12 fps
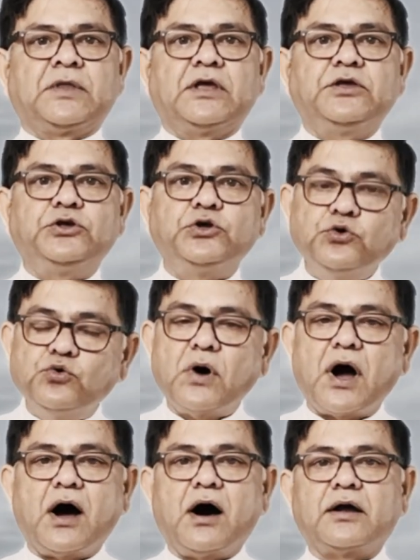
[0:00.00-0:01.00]
you
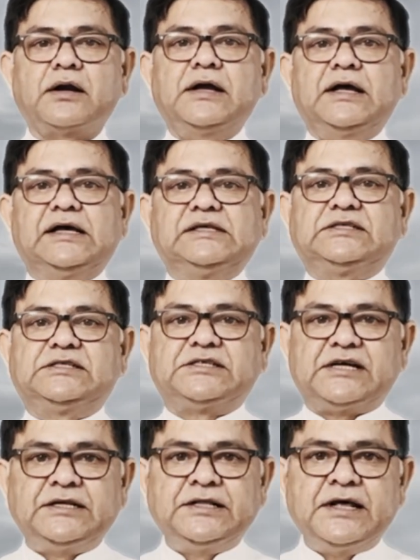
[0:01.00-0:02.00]
are
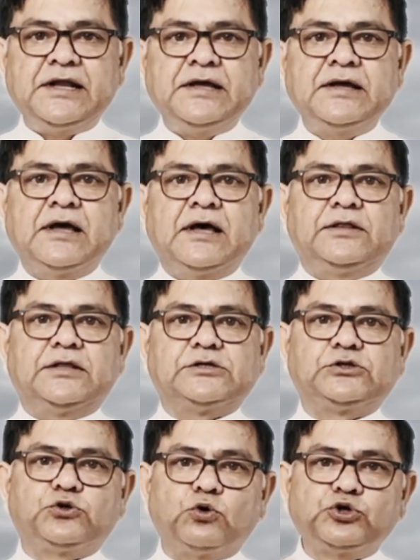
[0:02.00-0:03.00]
strengthening the
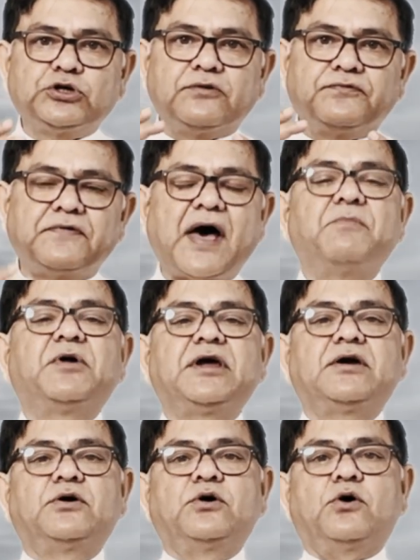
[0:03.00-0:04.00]
social fabric
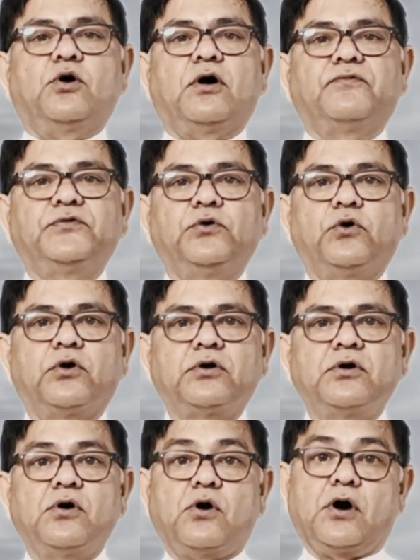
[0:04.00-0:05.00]
of your
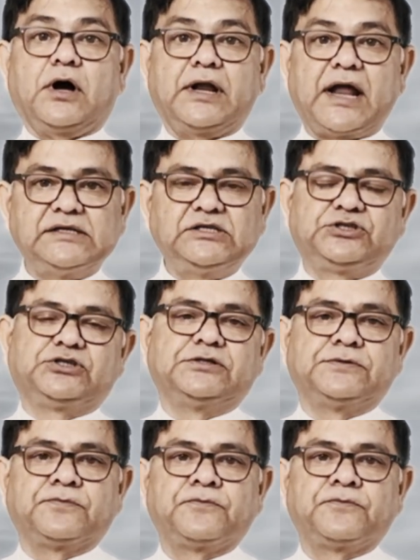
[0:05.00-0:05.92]
organization.